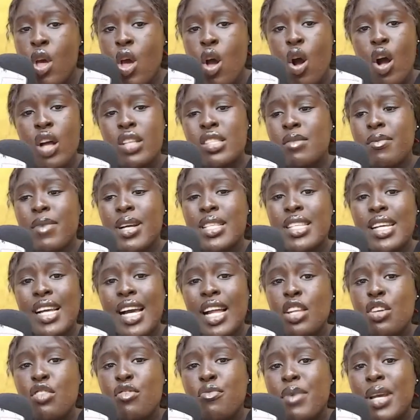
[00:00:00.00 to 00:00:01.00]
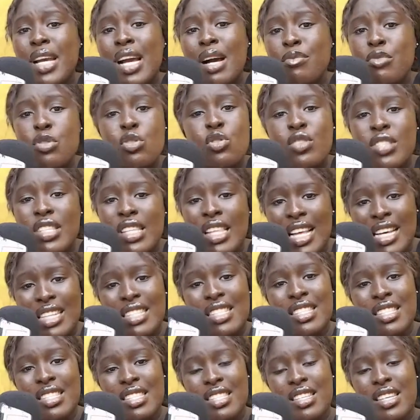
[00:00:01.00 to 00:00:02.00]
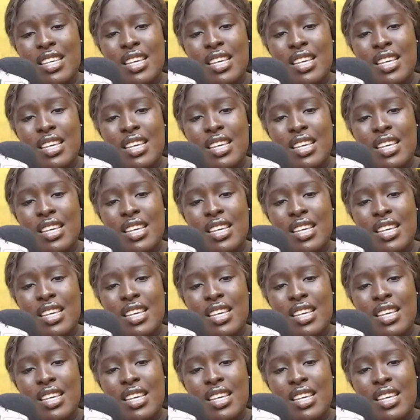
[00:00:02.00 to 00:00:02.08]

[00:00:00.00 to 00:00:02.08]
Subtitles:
automatically you become useless.